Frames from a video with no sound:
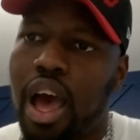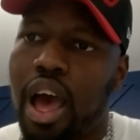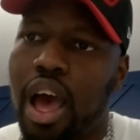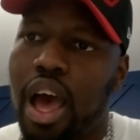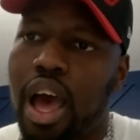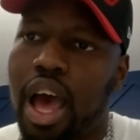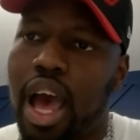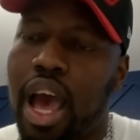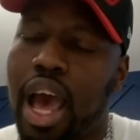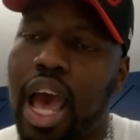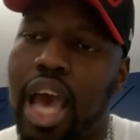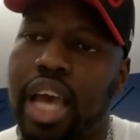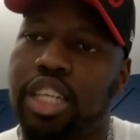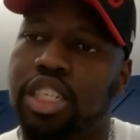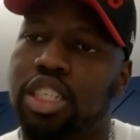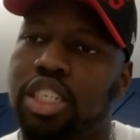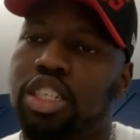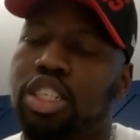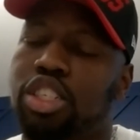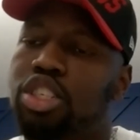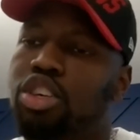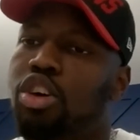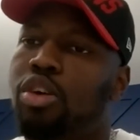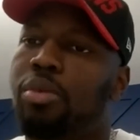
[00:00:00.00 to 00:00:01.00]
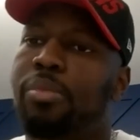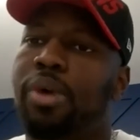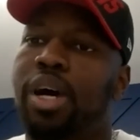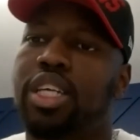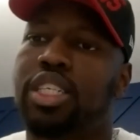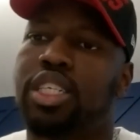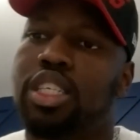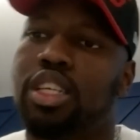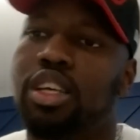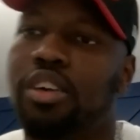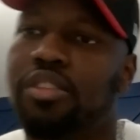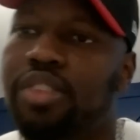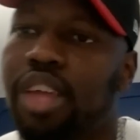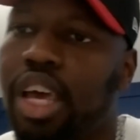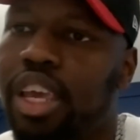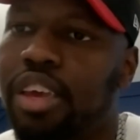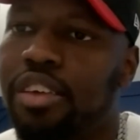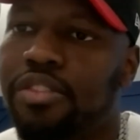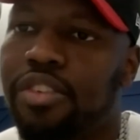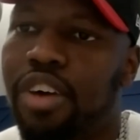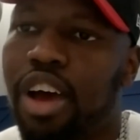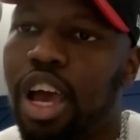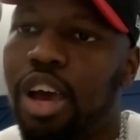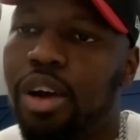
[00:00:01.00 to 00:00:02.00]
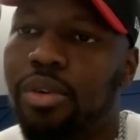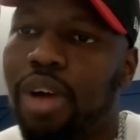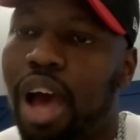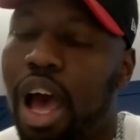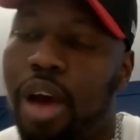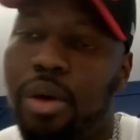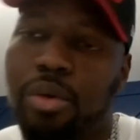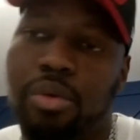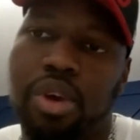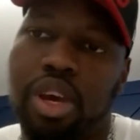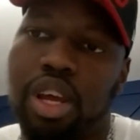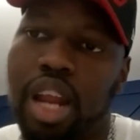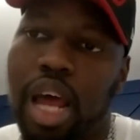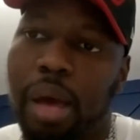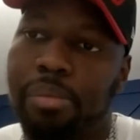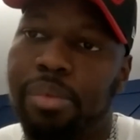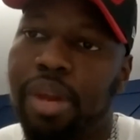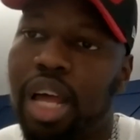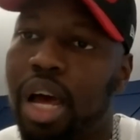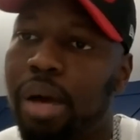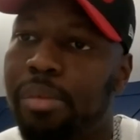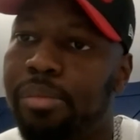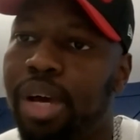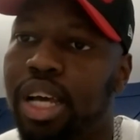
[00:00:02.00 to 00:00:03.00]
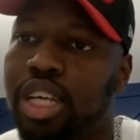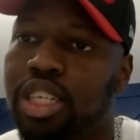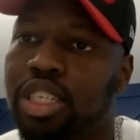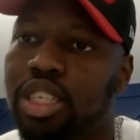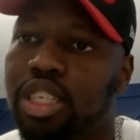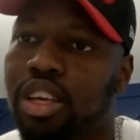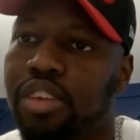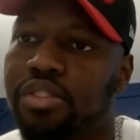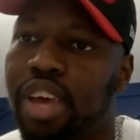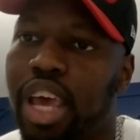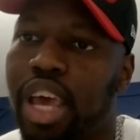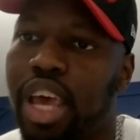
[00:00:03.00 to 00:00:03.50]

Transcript: actually told myself that if I apply myself,